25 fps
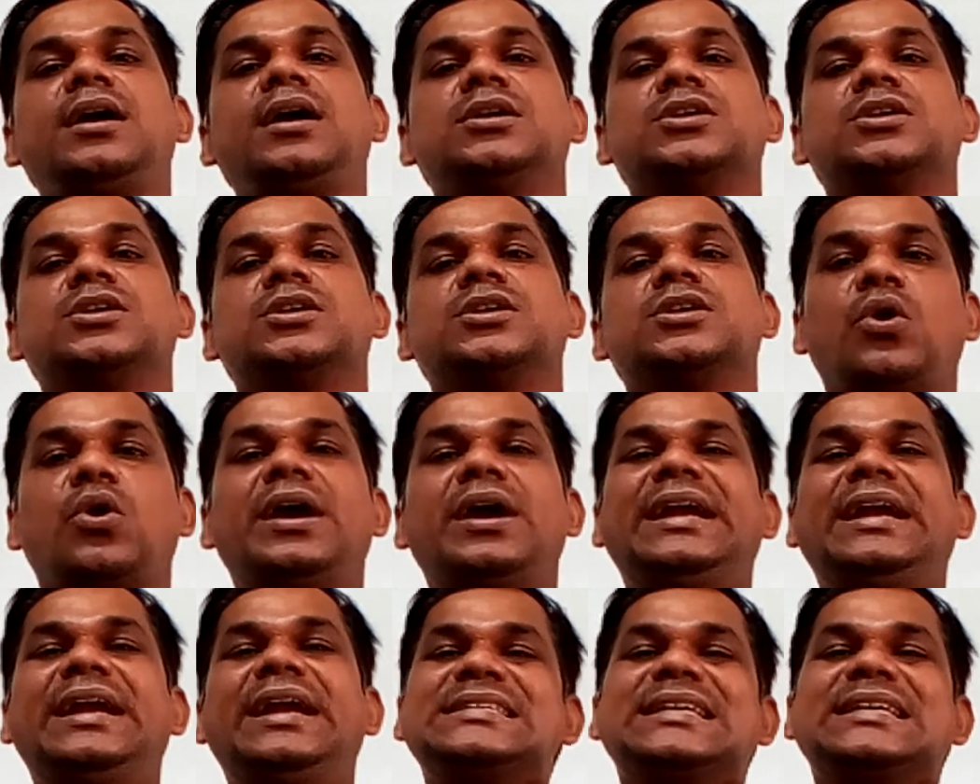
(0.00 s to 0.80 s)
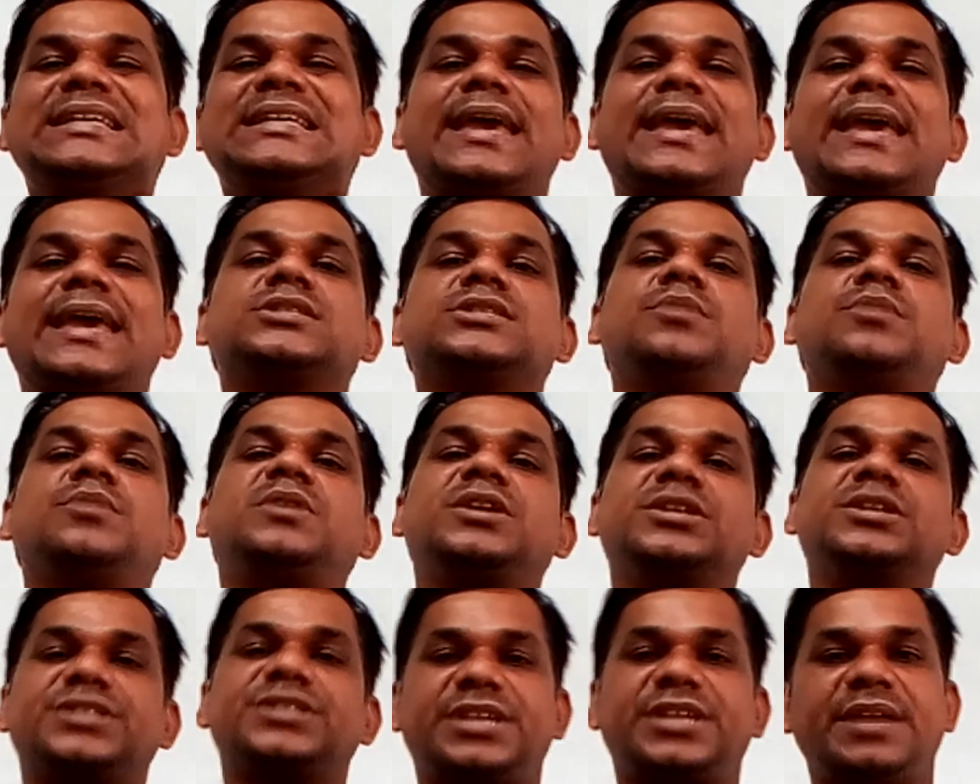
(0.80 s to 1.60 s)
So it is a case of
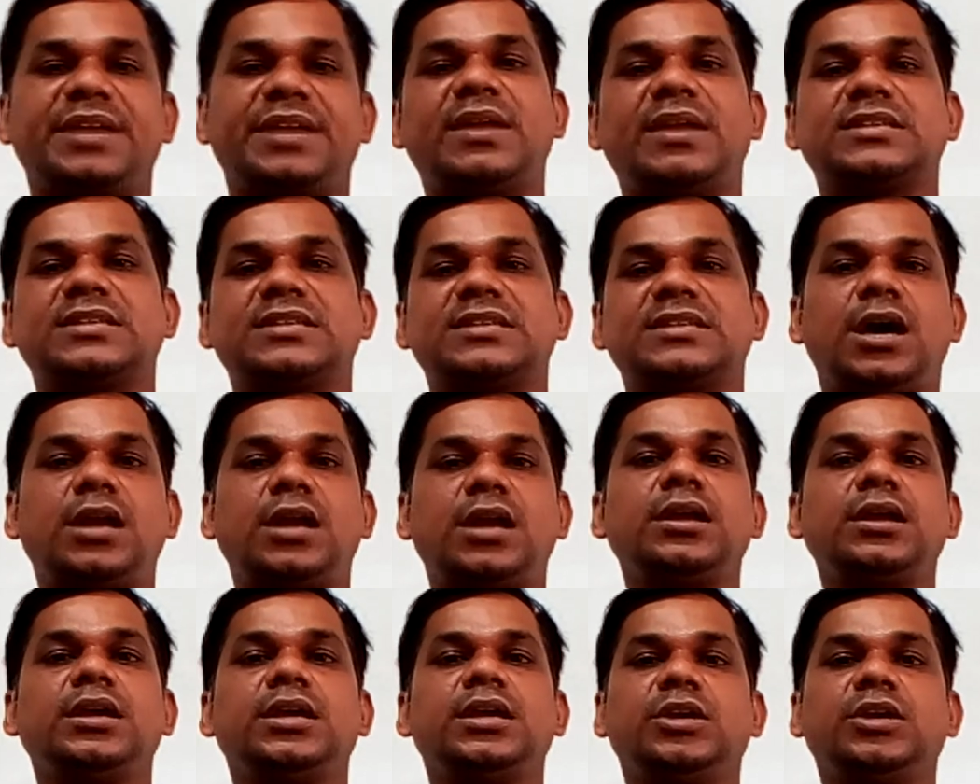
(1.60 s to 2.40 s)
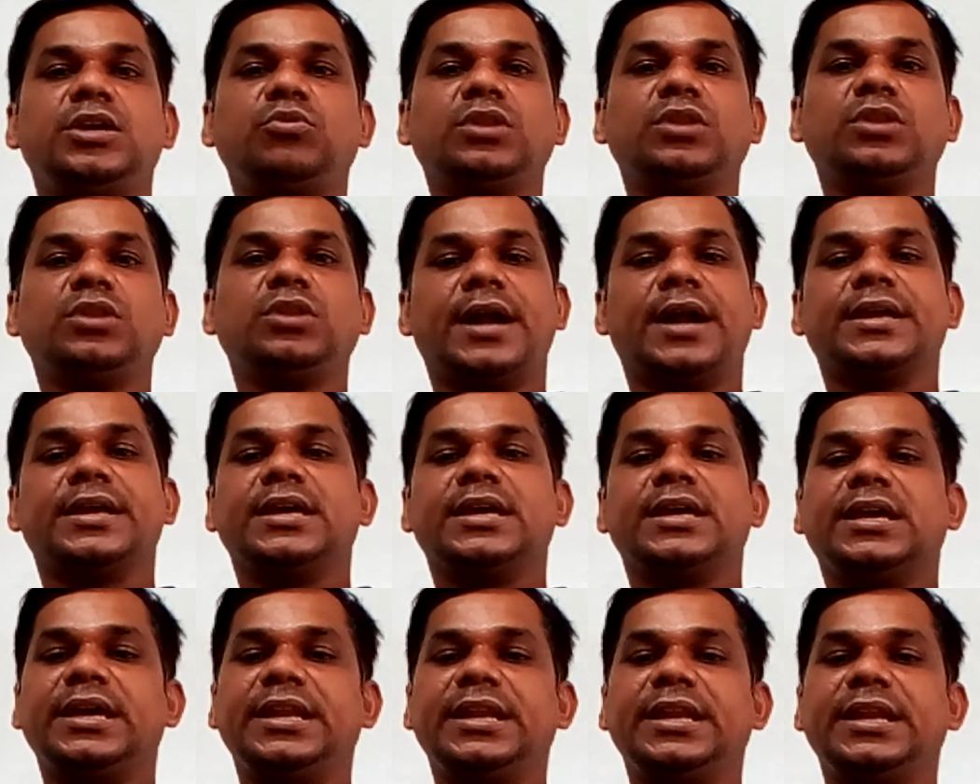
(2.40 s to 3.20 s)
discrimination. You know that
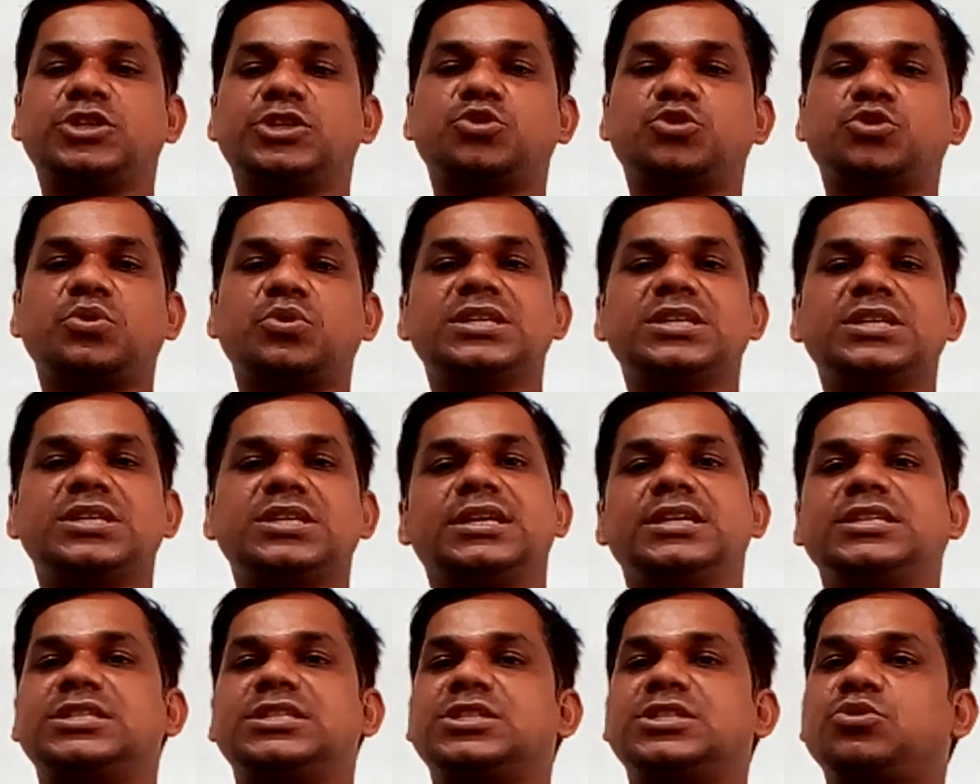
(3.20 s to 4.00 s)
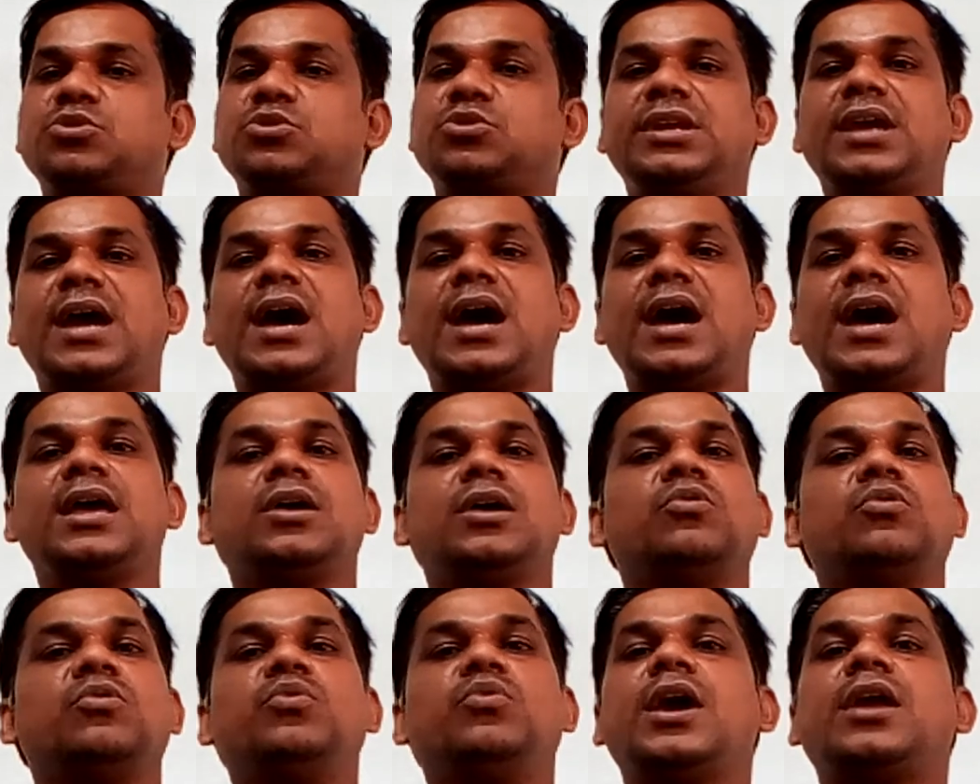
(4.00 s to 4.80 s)
in Estonia
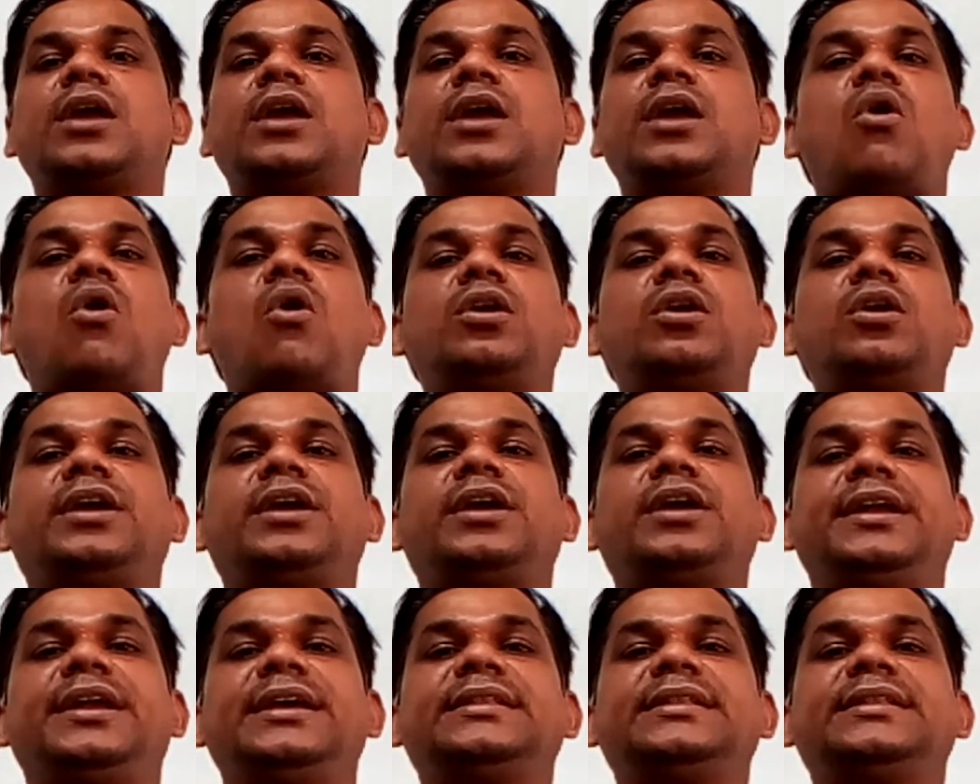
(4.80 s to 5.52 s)
we are not getting